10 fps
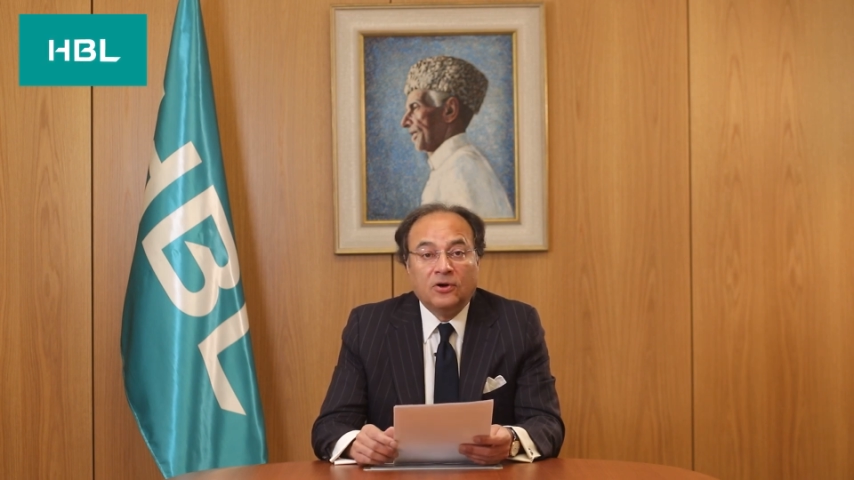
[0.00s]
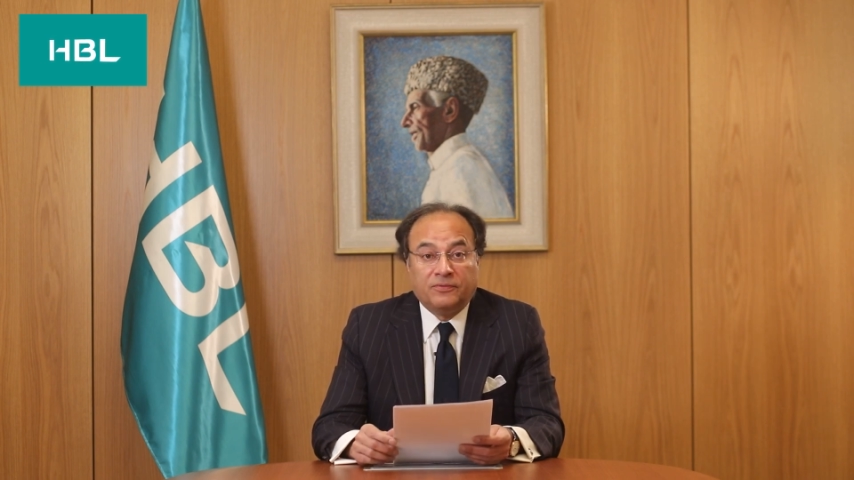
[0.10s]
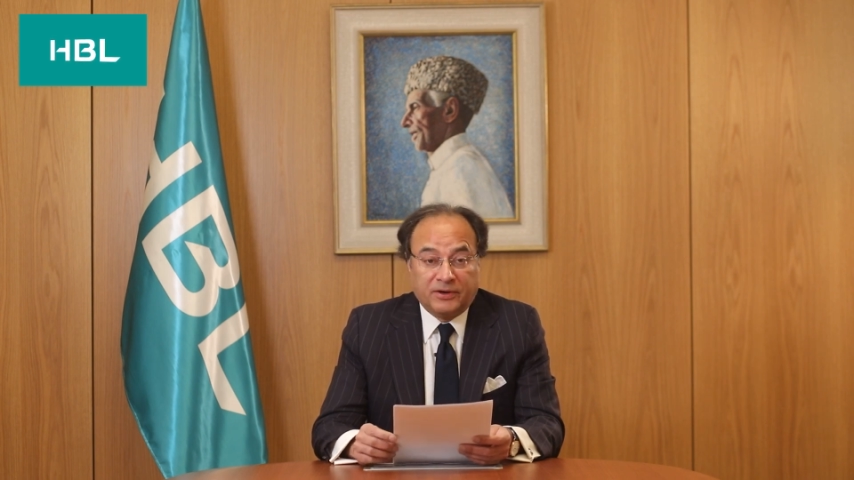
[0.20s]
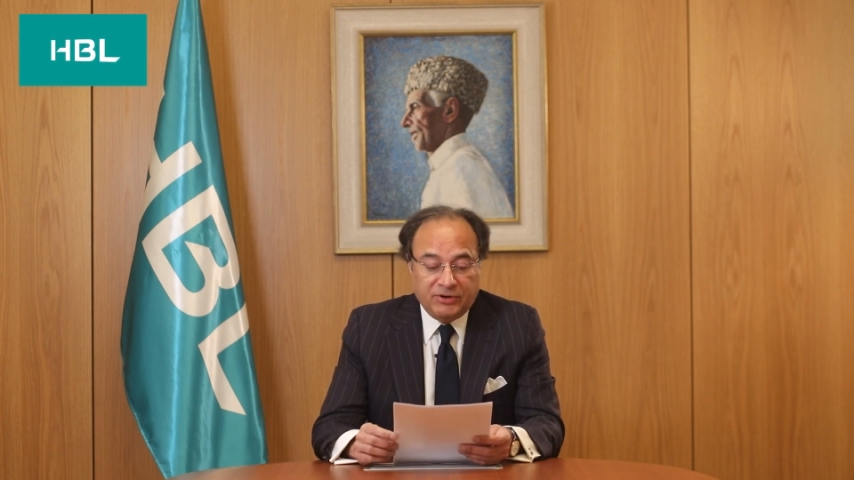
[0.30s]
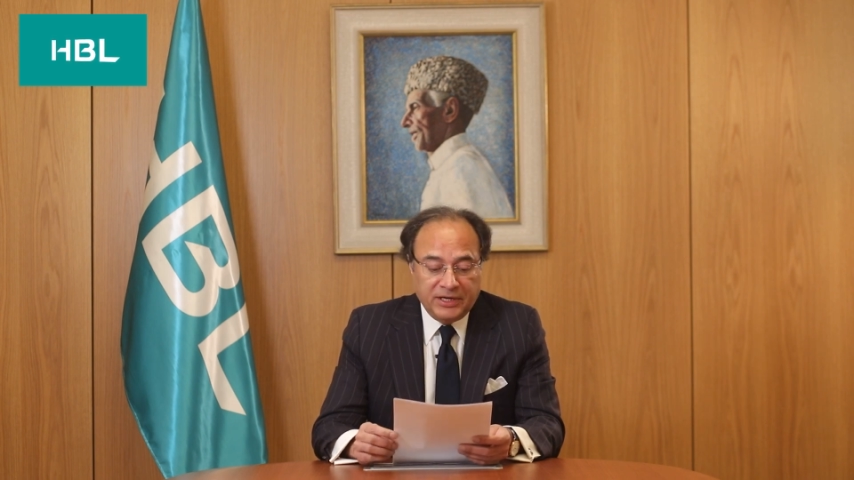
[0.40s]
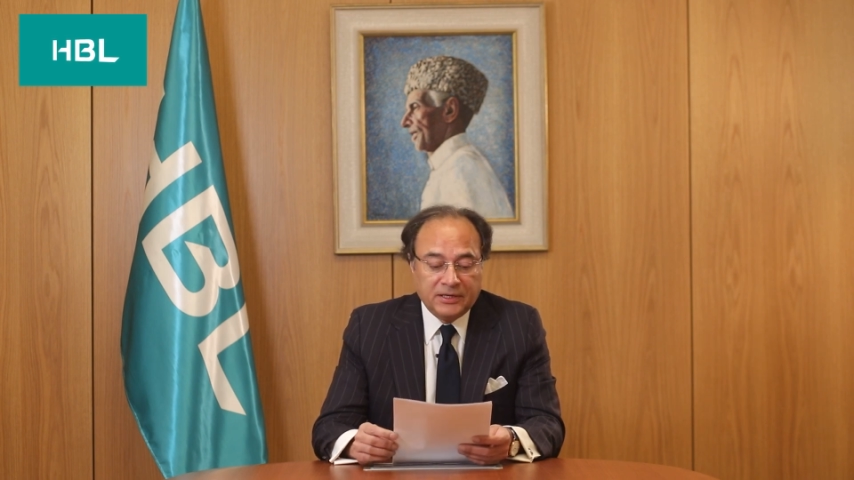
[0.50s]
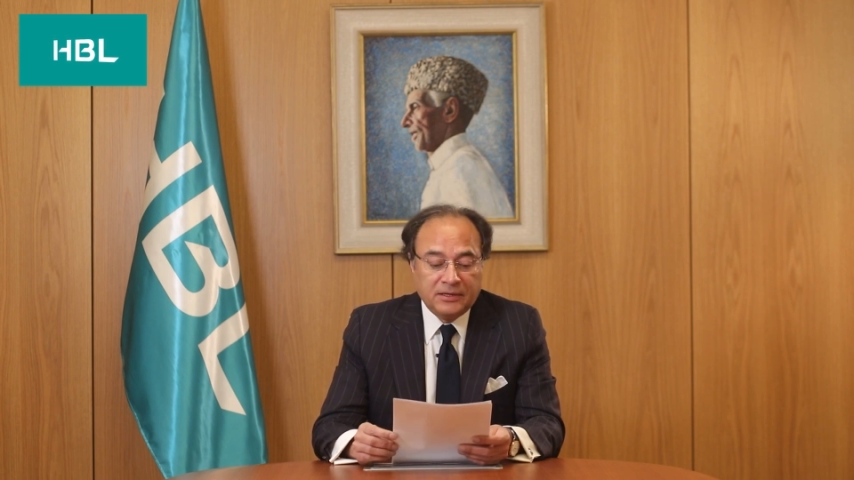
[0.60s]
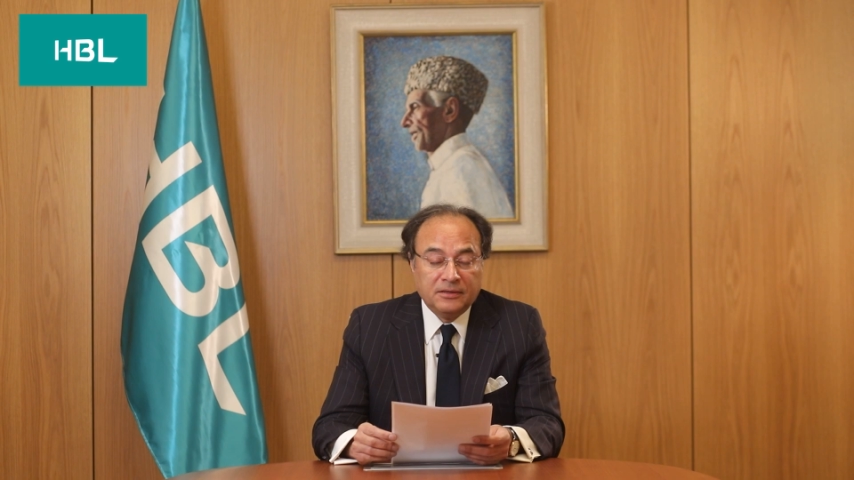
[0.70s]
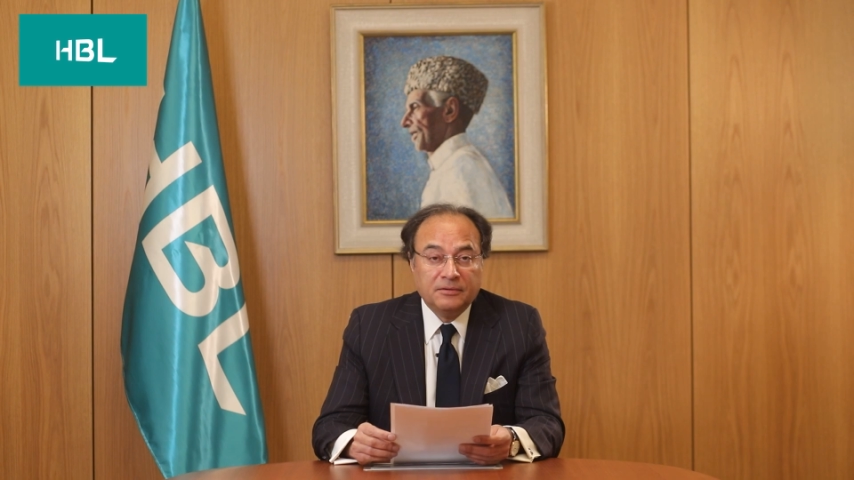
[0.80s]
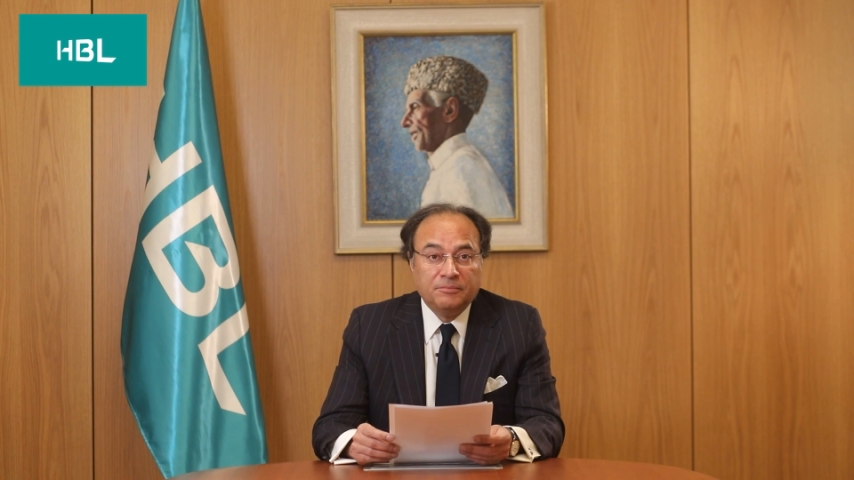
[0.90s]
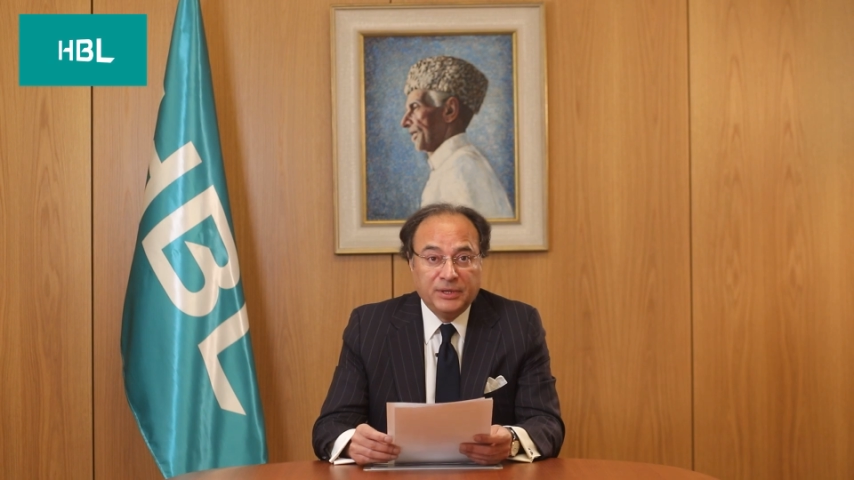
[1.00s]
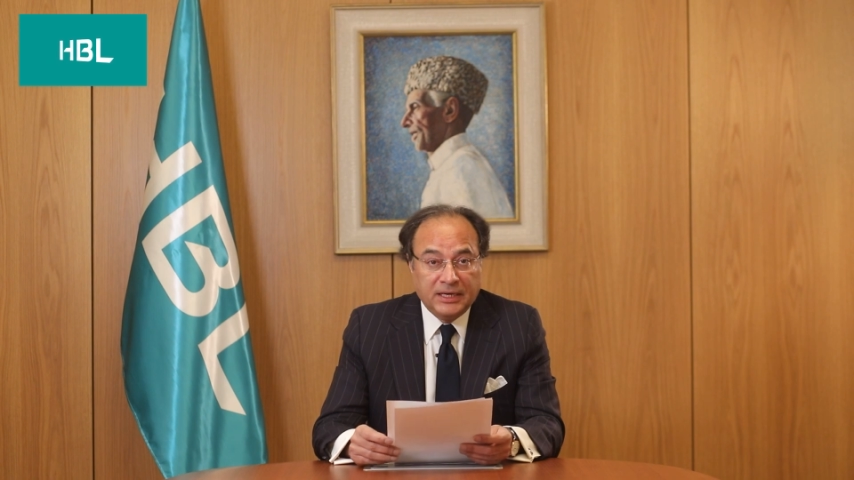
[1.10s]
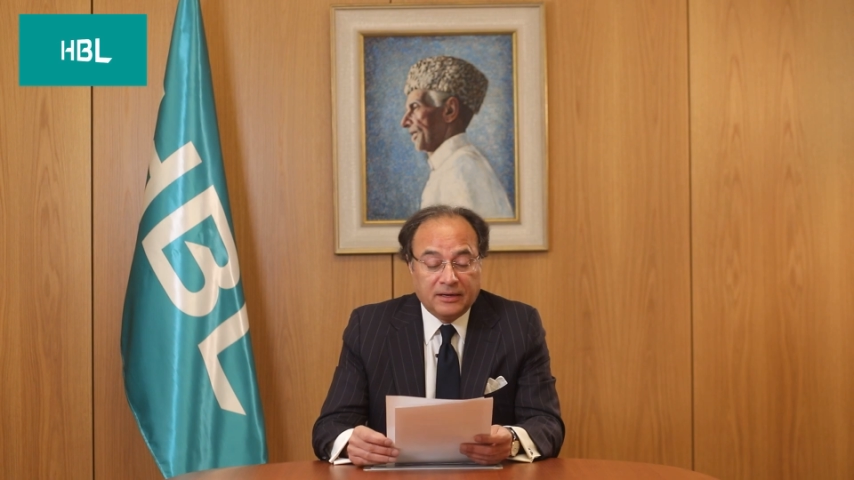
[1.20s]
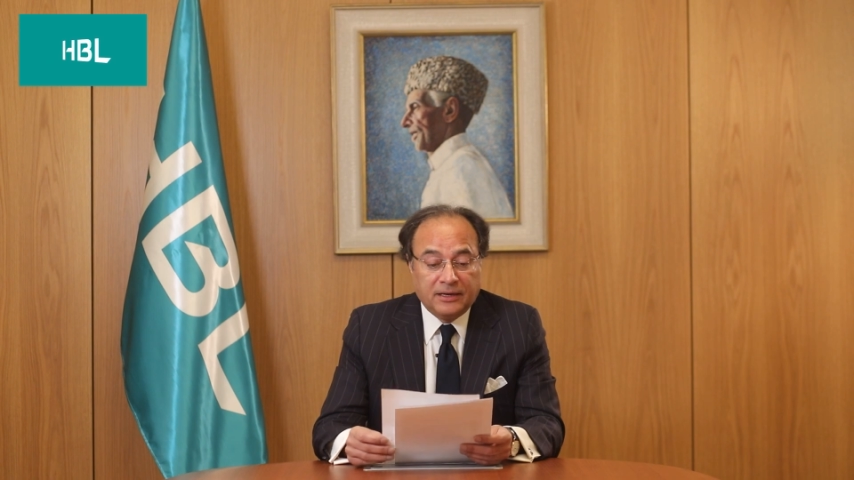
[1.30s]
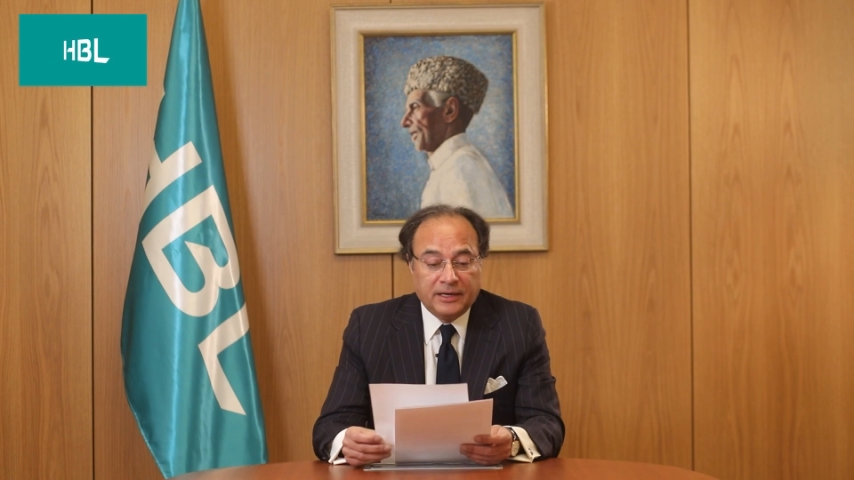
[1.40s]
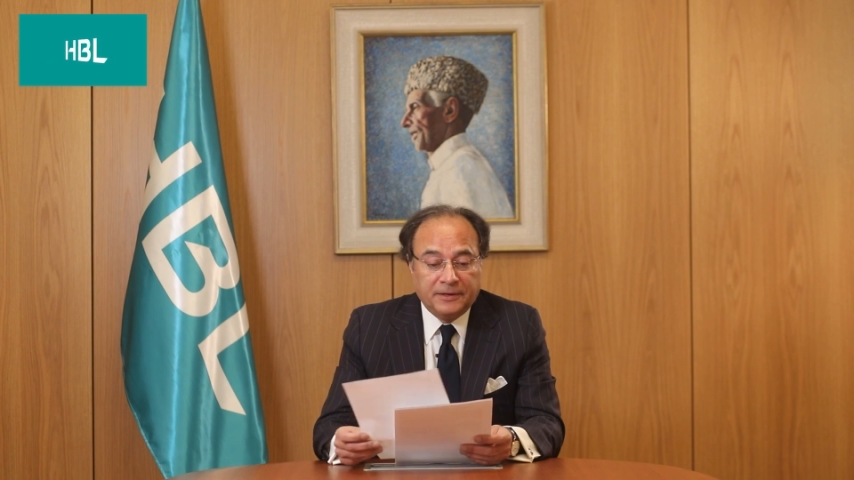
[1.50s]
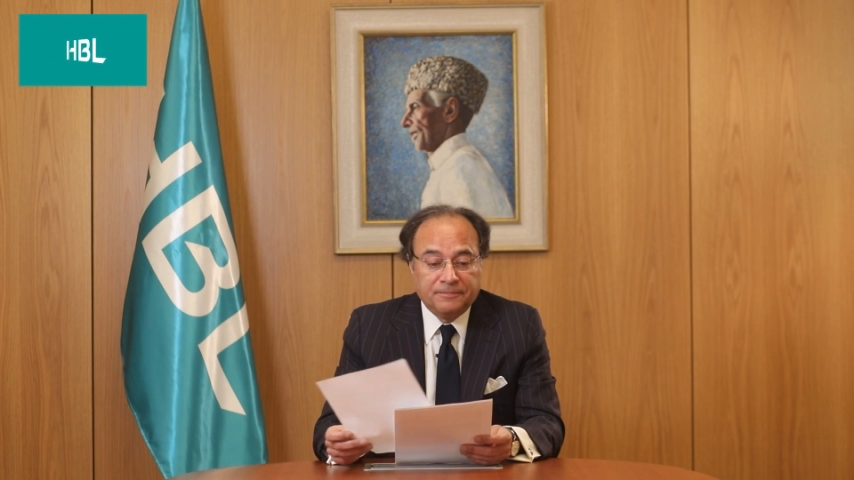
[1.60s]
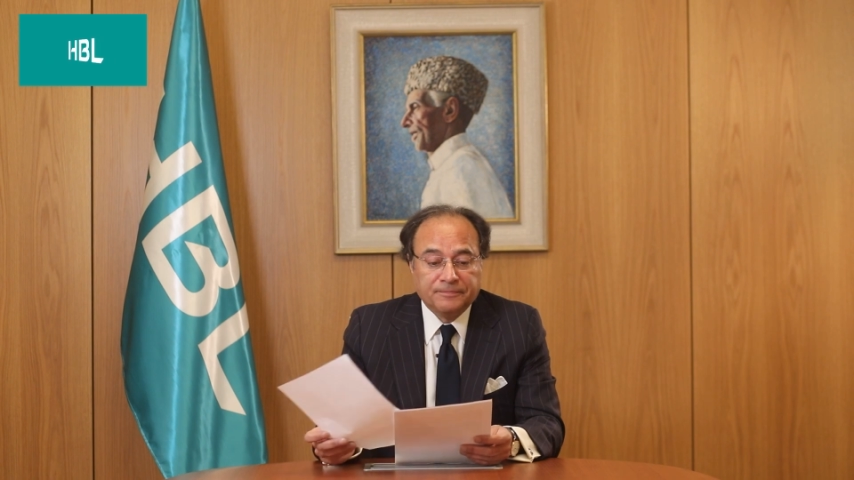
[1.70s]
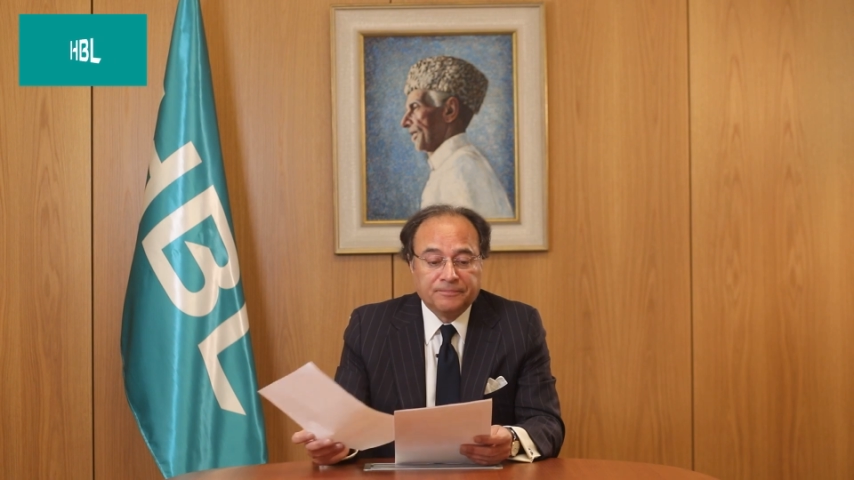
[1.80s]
of a greener BRI.